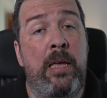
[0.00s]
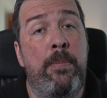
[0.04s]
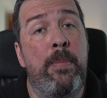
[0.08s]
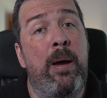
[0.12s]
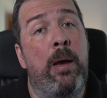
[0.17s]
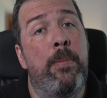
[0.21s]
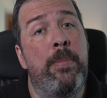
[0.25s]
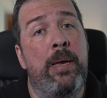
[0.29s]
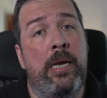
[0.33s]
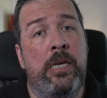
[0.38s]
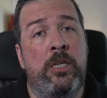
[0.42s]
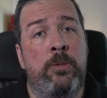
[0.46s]

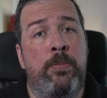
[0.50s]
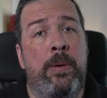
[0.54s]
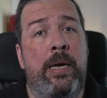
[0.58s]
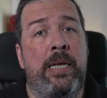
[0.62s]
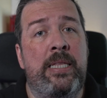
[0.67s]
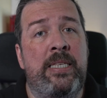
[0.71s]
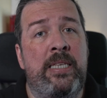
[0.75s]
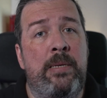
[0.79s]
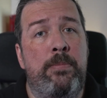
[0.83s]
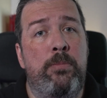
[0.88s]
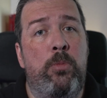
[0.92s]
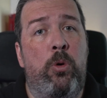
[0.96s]
might be
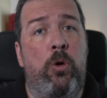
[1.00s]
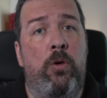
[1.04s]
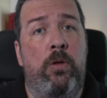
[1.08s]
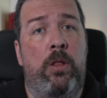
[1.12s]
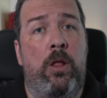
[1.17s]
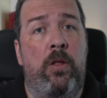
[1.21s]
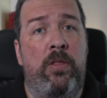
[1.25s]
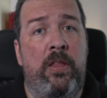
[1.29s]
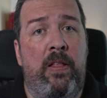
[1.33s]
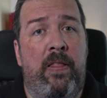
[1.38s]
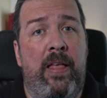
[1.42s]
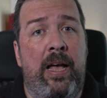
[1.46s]
expecting more
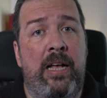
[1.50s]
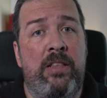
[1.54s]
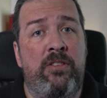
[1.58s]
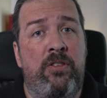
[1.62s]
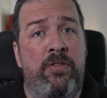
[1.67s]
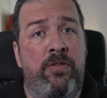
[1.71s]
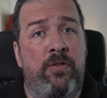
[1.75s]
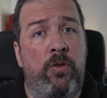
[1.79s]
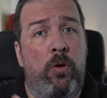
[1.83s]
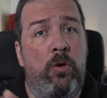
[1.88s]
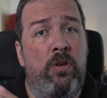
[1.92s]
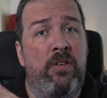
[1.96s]
along the lines
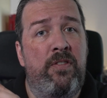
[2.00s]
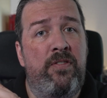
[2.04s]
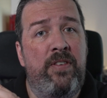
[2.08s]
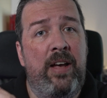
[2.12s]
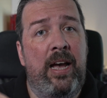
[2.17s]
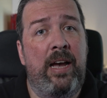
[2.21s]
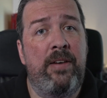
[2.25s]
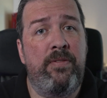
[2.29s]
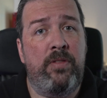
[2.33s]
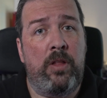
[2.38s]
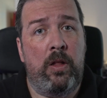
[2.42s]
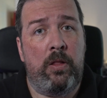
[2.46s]
of $4 or
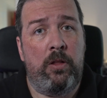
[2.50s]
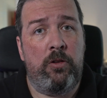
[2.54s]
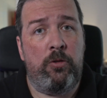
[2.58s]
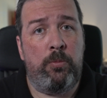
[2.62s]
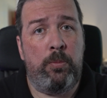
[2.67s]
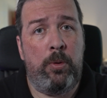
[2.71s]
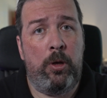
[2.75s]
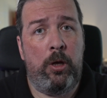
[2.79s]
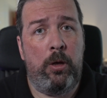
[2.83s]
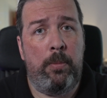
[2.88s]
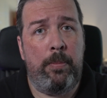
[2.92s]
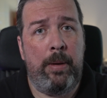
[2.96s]
$5
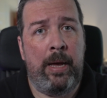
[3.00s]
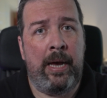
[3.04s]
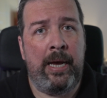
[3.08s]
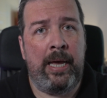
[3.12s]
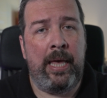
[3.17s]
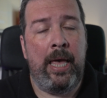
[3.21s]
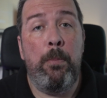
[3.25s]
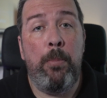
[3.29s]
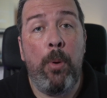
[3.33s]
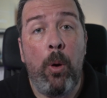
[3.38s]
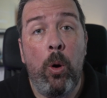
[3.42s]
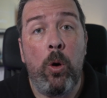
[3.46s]
per bag.
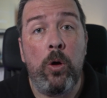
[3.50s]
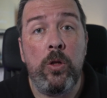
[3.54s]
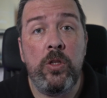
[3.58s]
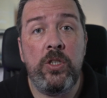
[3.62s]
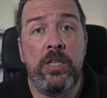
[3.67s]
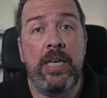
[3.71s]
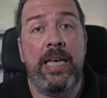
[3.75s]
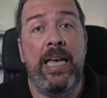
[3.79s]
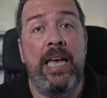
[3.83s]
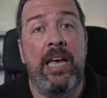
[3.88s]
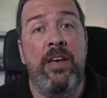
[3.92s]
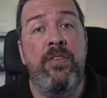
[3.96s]

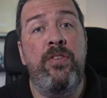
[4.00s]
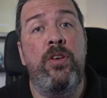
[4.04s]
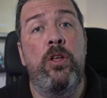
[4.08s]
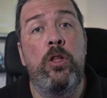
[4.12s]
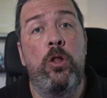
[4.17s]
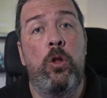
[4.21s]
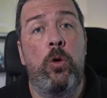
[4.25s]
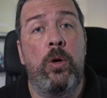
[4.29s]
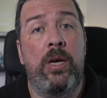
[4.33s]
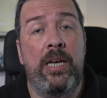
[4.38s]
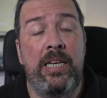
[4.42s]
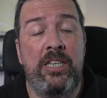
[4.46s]
But if your
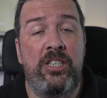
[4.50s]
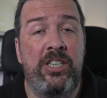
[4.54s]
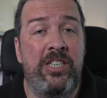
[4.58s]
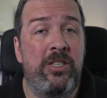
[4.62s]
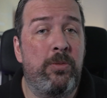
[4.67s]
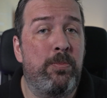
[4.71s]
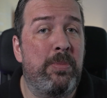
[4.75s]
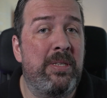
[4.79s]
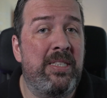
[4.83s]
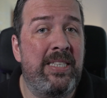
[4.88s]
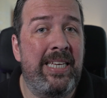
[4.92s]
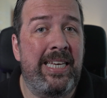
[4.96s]
luggage is
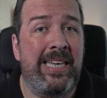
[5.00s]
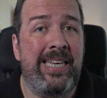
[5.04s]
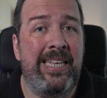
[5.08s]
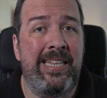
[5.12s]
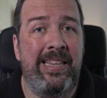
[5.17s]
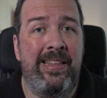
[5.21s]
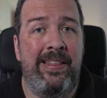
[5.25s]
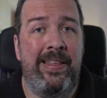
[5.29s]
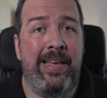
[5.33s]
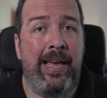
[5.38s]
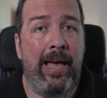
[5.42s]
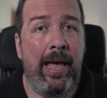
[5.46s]

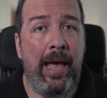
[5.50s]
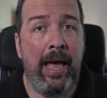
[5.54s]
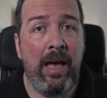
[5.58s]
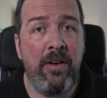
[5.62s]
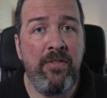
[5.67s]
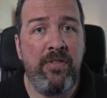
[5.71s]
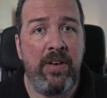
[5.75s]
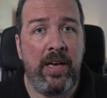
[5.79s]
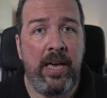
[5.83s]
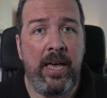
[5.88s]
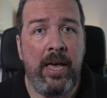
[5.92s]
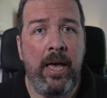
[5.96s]
particularly
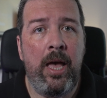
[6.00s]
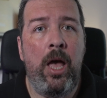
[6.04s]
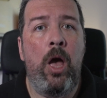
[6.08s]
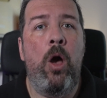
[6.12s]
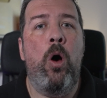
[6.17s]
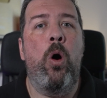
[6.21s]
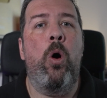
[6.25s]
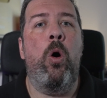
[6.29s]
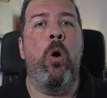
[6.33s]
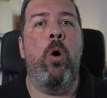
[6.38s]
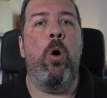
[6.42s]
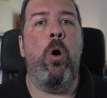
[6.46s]
heavy
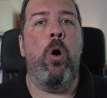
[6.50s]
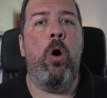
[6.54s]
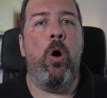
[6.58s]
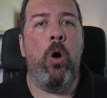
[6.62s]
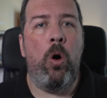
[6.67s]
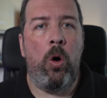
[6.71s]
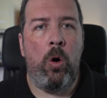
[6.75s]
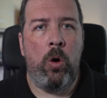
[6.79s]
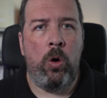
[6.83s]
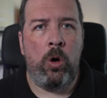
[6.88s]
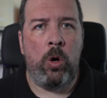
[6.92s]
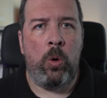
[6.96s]
or
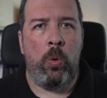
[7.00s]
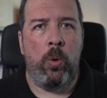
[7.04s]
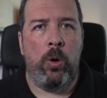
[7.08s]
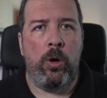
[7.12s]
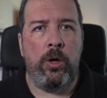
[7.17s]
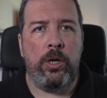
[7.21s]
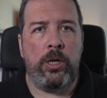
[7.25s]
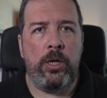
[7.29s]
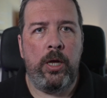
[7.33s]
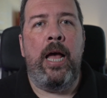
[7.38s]
awkward,